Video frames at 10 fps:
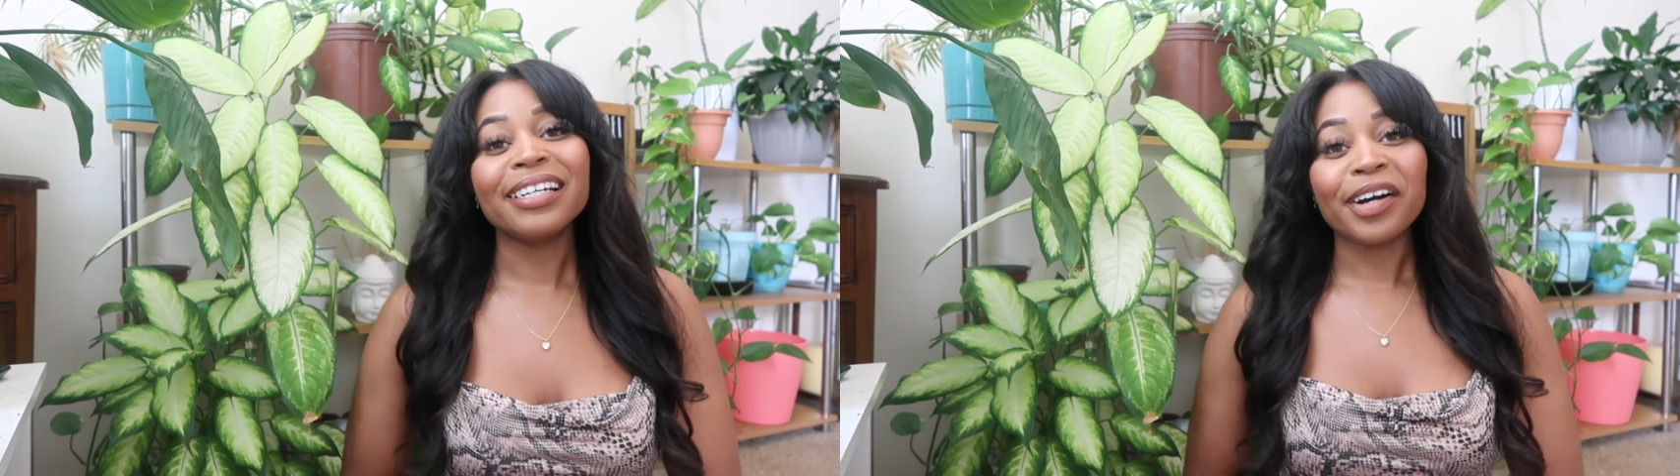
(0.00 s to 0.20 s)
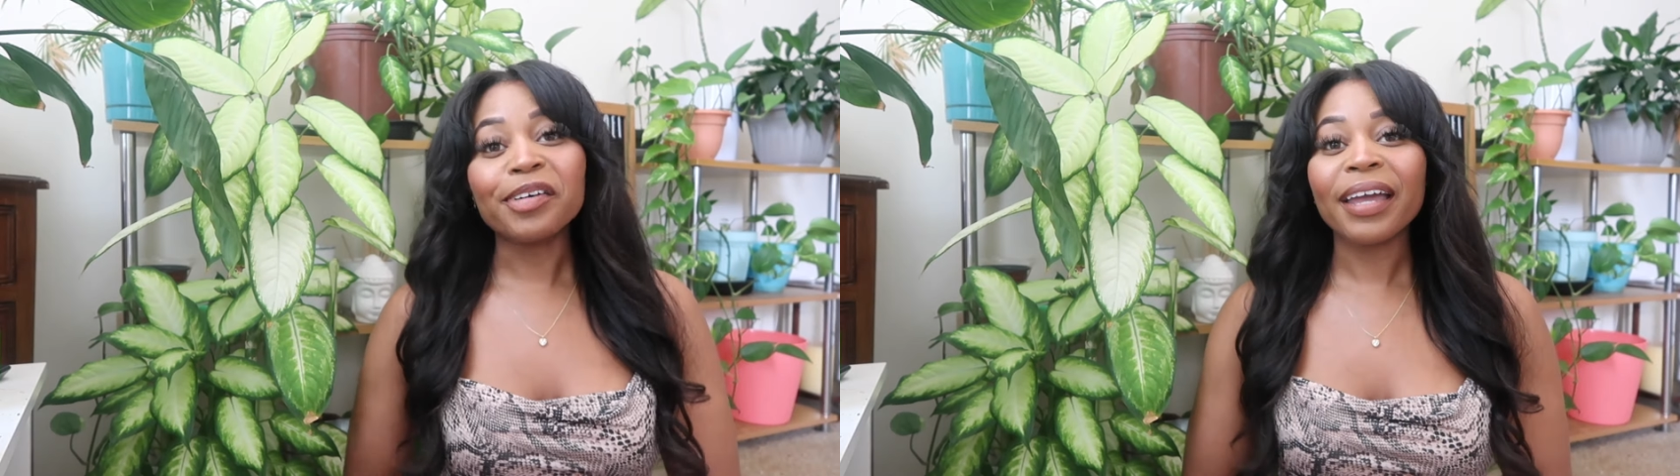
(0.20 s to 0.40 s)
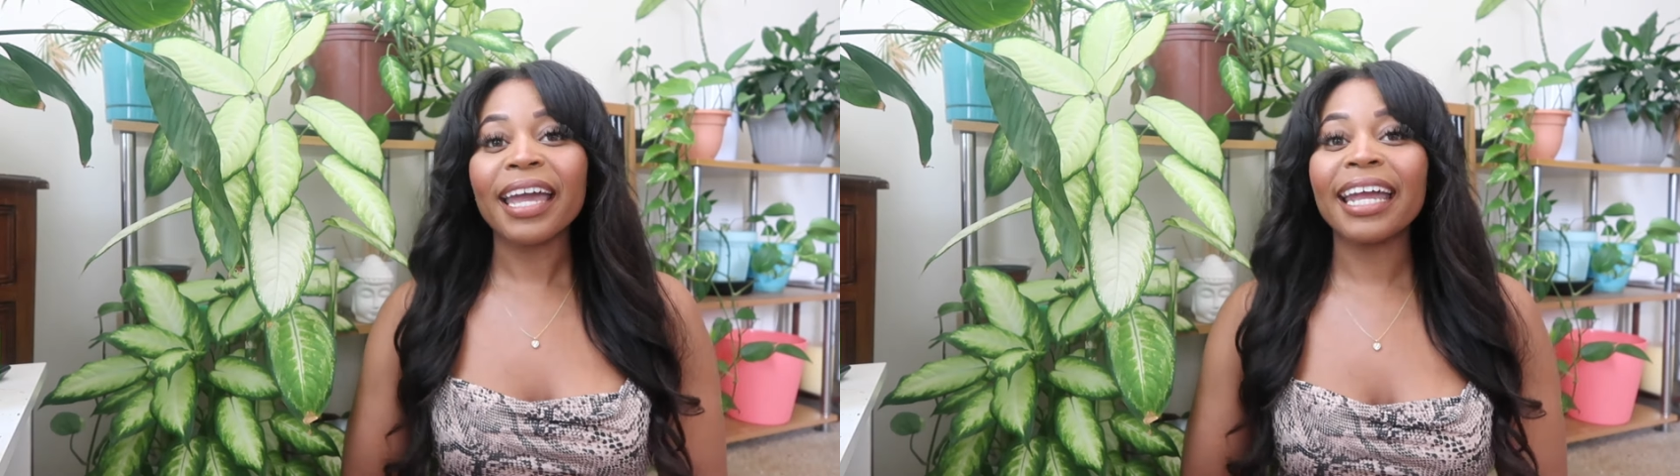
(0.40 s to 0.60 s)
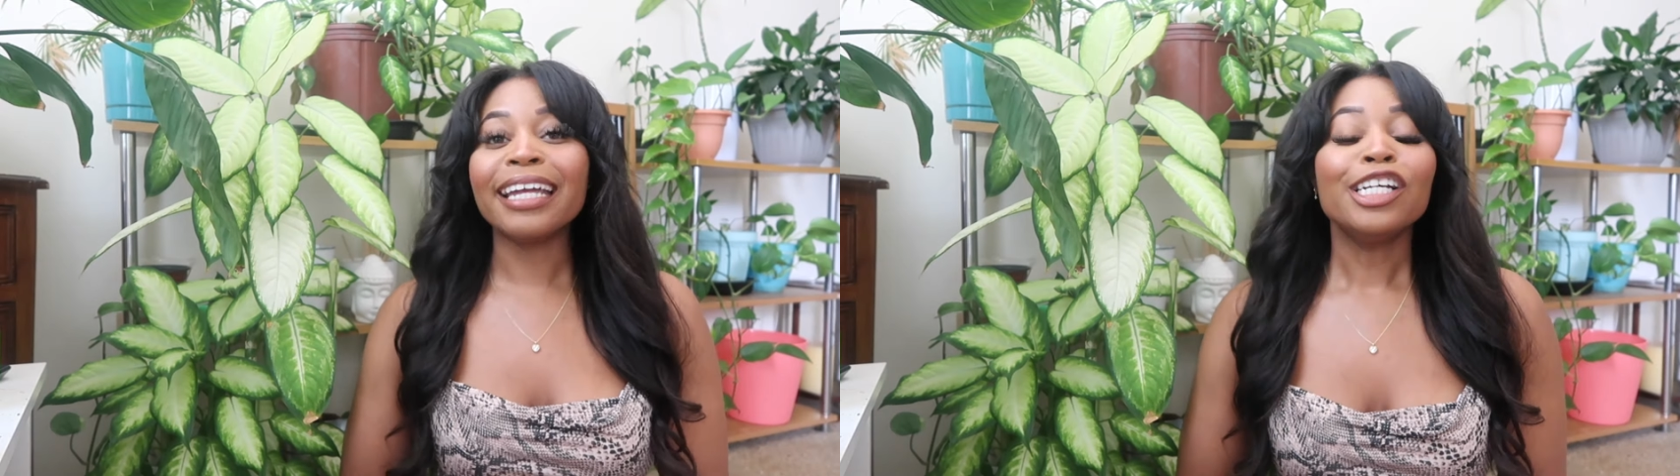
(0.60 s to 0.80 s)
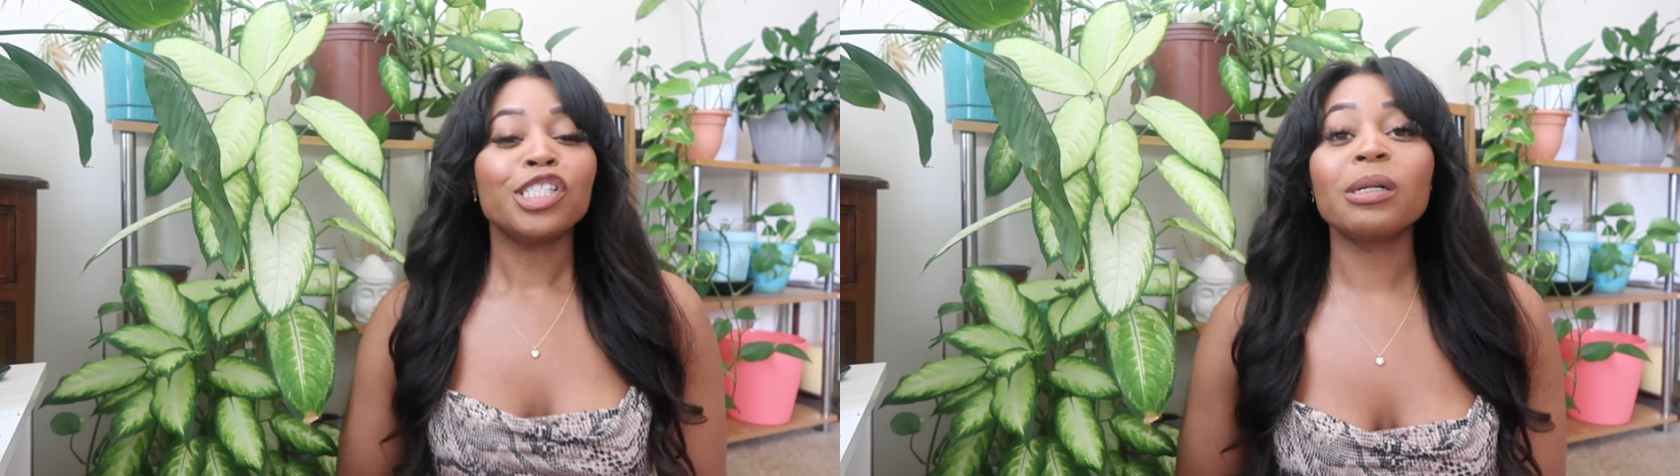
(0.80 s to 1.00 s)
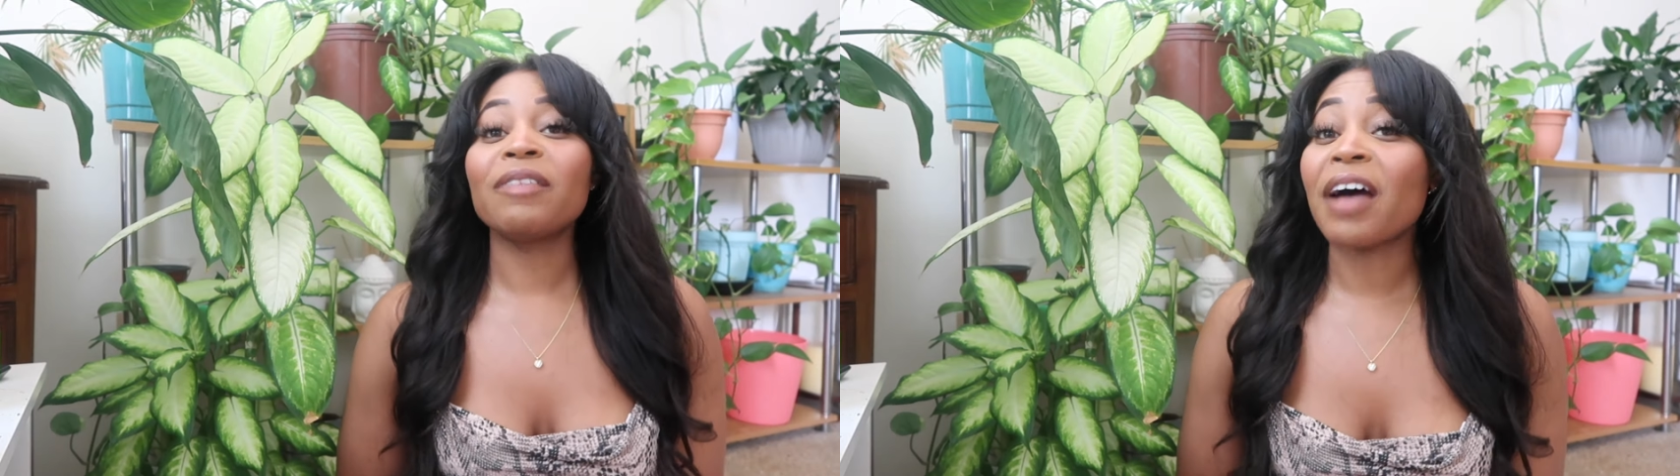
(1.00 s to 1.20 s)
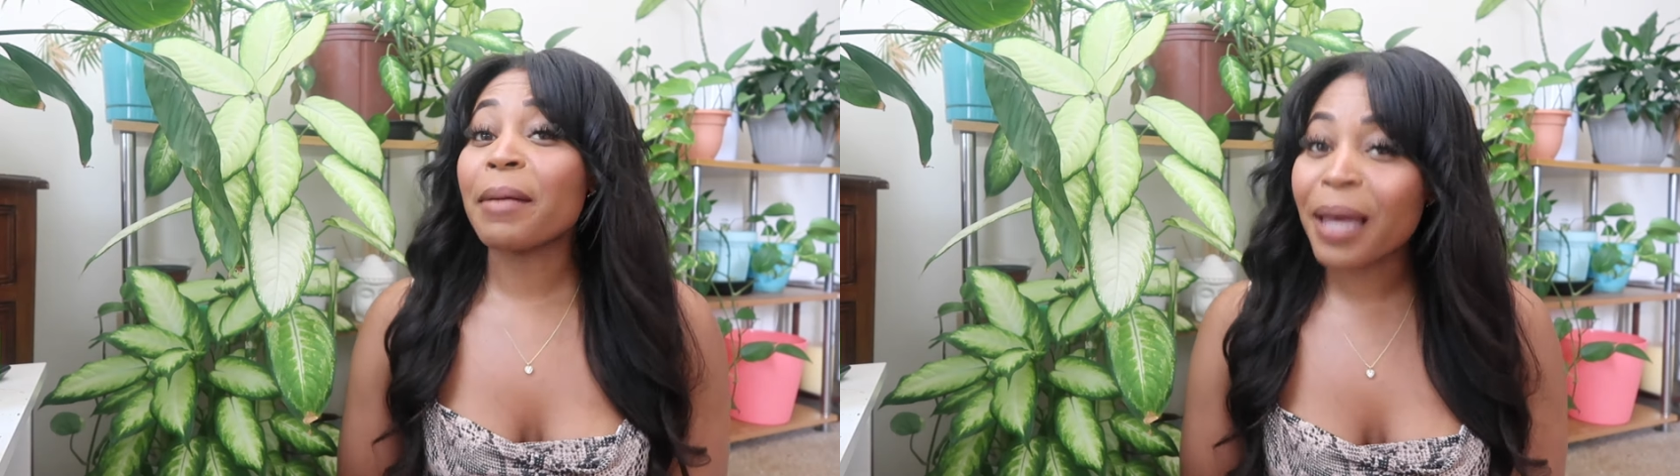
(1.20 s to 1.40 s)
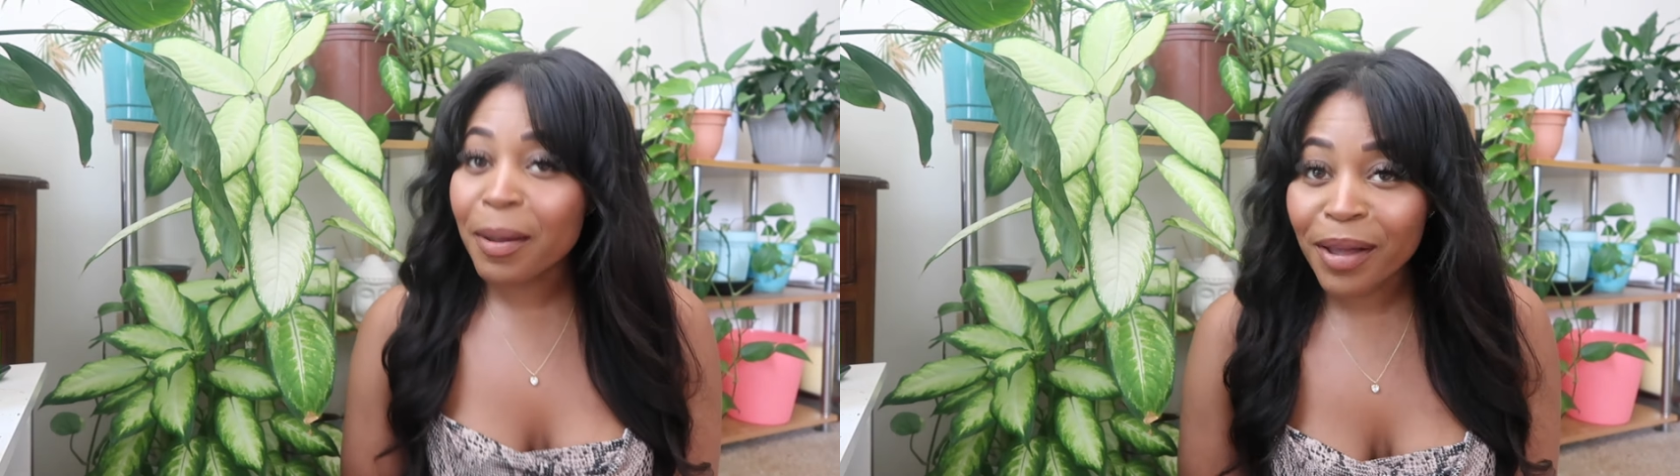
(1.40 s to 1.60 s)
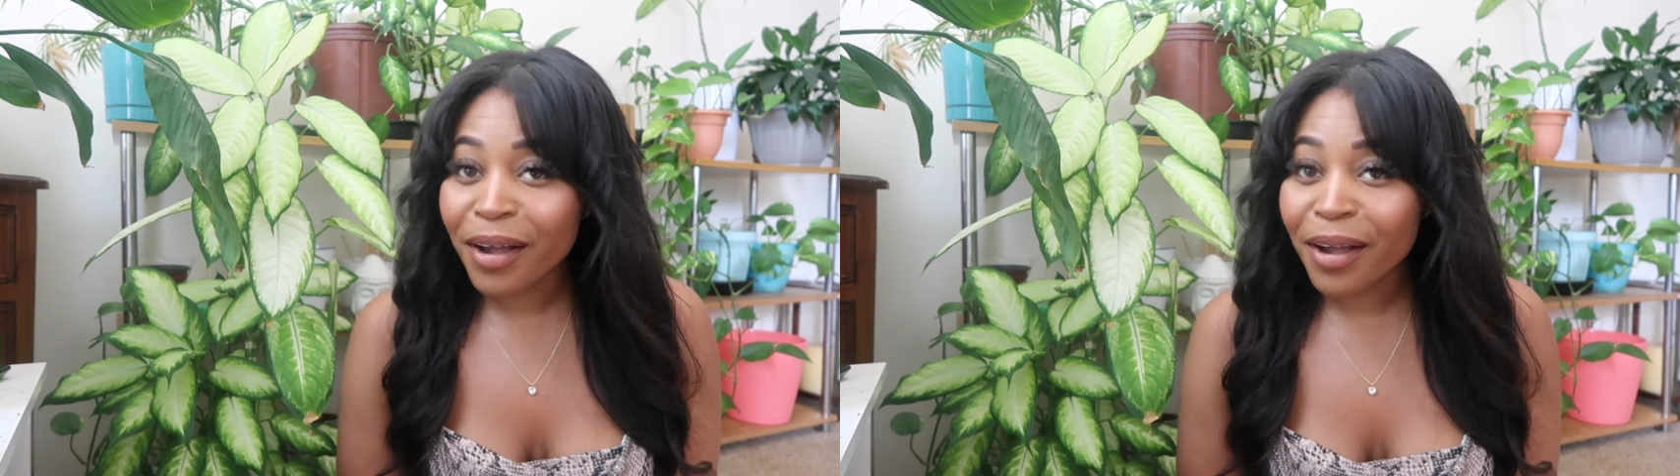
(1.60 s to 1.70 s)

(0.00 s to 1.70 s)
Okay, so if I'm coming